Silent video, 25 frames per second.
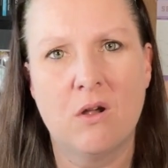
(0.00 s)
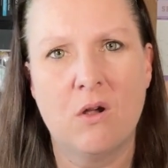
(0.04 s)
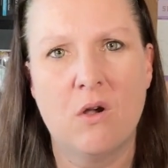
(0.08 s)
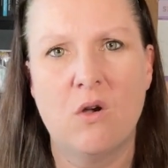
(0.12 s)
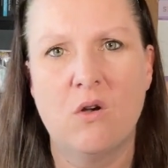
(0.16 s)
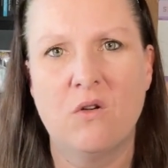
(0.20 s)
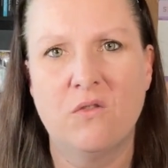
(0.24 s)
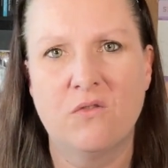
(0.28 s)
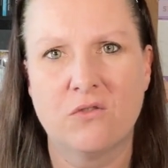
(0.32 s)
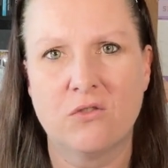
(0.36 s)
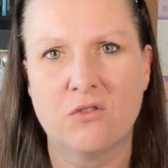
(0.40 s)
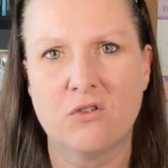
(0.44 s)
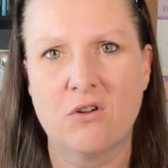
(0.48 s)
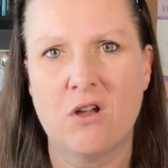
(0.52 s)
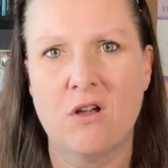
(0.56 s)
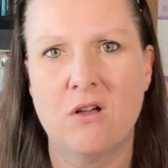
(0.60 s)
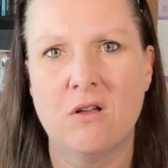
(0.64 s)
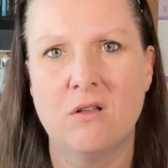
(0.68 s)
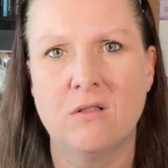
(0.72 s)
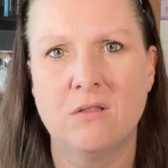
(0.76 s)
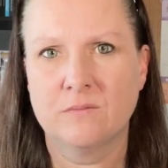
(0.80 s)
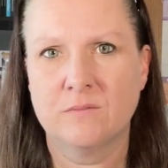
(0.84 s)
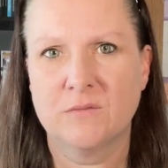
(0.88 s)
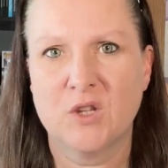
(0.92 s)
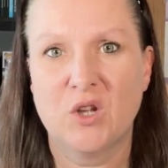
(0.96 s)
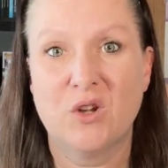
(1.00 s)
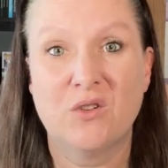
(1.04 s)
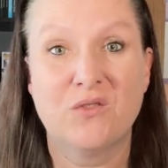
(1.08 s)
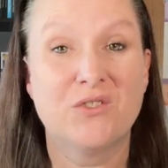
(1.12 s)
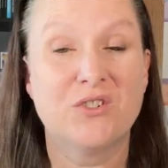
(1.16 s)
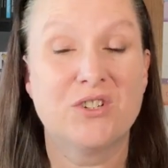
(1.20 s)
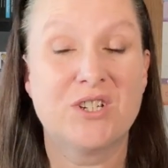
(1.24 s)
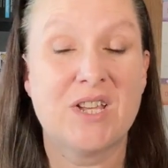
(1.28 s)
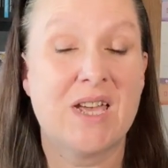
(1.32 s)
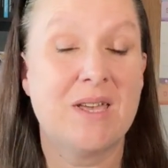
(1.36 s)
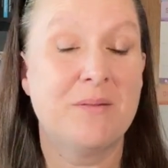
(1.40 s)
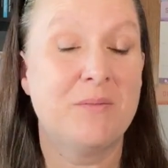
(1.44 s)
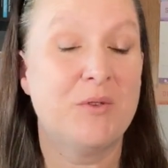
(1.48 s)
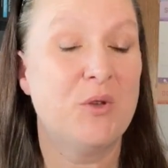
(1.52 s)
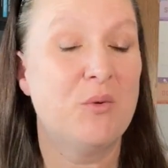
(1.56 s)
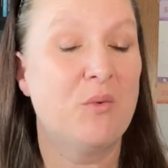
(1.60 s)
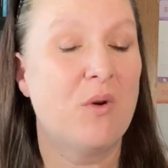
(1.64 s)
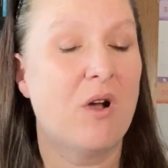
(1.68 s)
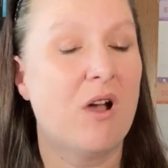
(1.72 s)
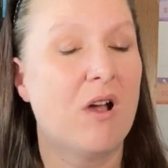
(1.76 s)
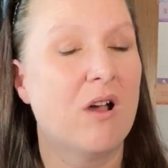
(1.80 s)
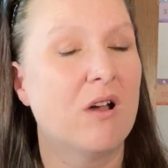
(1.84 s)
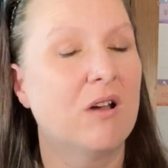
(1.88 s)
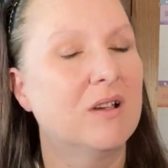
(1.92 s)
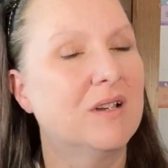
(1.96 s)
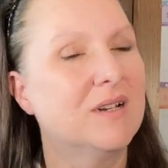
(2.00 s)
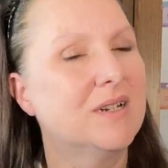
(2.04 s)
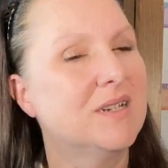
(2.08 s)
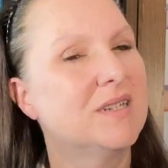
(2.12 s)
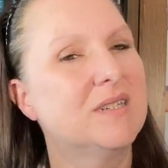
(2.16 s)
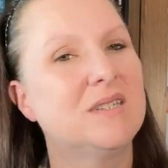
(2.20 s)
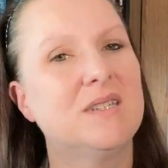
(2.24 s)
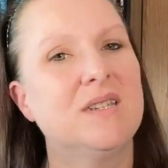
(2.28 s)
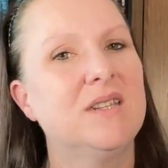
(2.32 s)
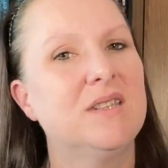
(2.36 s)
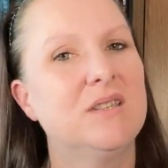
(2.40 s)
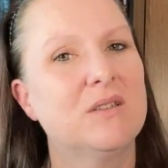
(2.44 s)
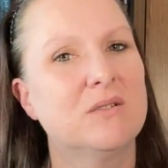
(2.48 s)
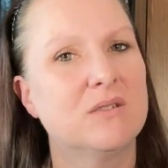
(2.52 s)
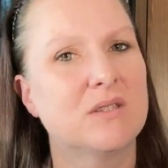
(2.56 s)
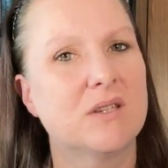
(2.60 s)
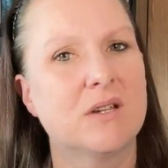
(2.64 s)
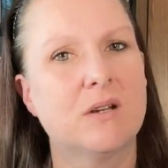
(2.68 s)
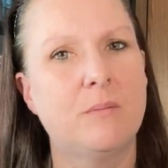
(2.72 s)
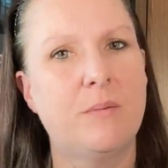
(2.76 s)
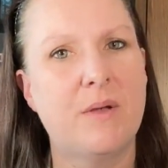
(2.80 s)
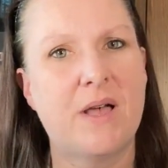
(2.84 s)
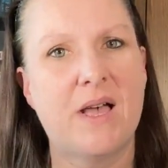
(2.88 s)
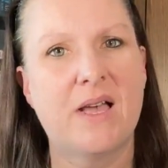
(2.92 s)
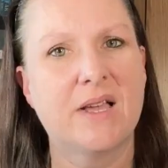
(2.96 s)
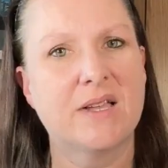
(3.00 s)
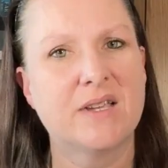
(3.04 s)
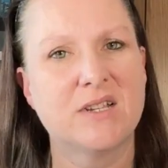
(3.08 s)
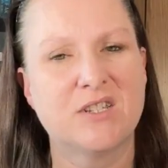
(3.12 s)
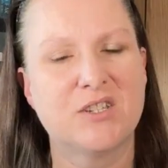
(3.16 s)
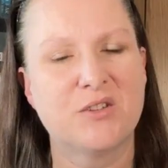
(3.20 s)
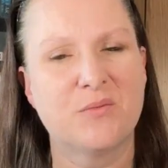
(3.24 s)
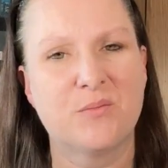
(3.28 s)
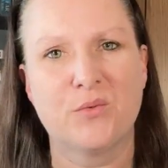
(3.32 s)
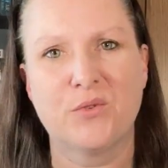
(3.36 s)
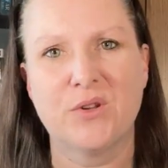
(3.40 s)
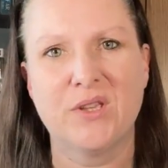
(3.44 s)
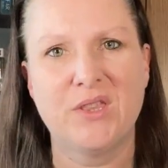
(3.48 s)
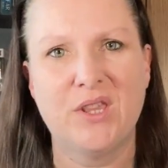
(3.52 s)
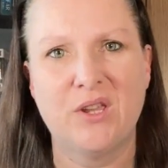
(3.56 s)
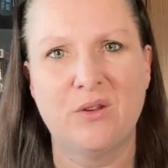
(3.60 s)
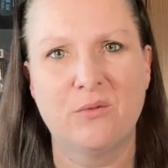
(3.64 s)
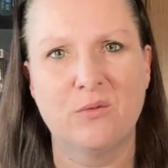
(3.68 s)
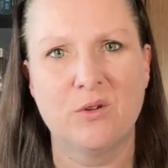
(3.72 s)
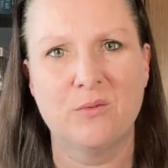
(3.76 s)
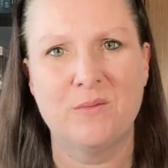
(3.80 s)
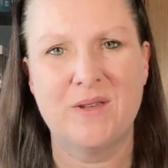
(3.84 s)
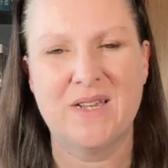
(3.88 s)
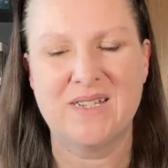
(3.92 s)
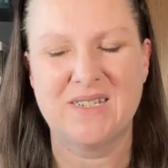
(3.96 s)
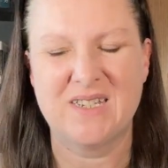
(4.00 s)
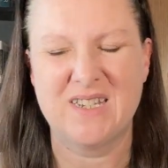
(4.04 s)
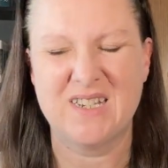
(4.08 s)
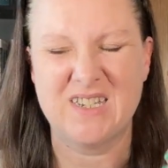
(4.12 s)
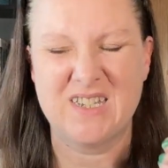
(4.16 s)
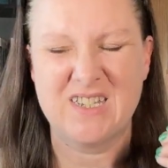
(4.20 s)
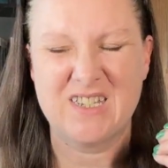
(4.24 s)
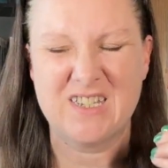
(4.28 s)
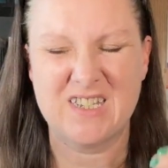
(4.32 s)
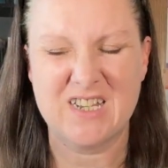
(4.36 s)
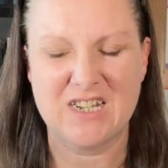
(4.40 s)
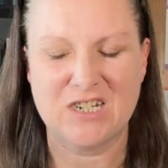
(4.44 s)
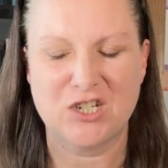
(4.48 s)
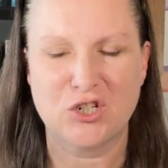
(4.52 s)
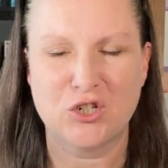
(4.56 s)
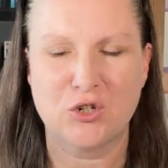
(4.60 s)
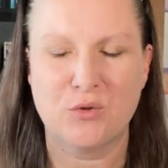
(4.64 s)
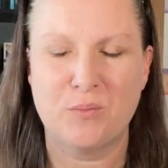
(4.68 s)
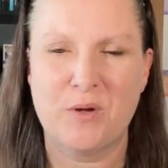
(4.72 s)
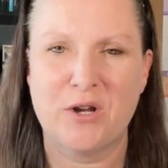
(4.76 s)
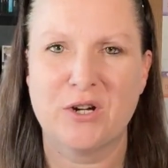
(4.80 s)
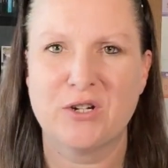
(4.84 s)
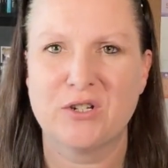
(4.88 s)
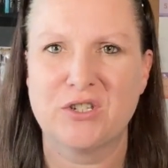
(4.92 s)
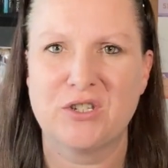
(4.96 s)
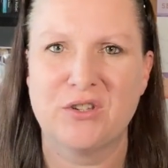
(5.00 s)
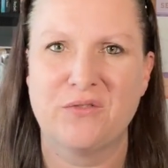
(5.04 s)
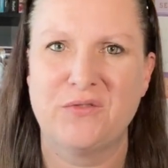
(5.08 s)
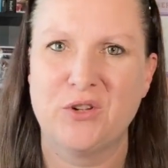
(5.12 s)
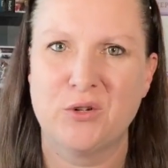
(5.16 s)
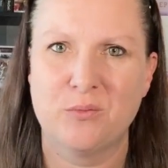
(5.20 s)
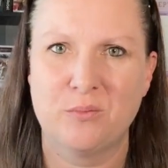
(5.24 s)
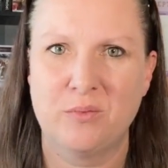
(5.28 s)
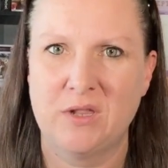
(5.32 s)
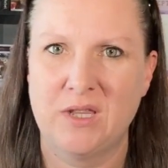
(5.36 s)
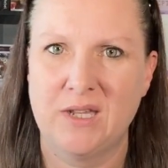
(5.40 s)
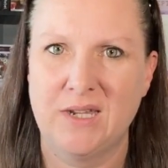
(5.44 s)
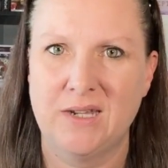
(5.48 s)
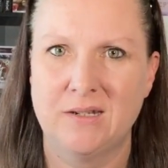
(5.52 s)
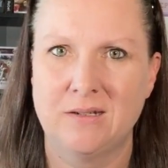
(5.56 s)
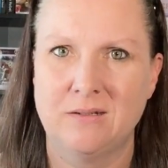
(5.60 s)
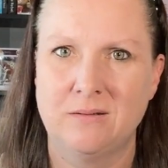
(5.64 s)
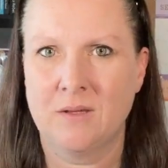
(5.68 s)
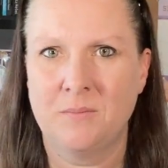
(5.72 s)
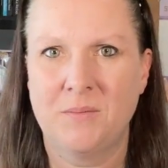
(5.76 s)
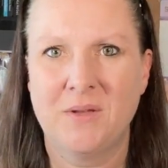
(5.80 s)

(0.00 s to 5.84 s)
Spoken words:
overall. Over time, you are going to see those little pockets of breathing room as essential parts of your plan,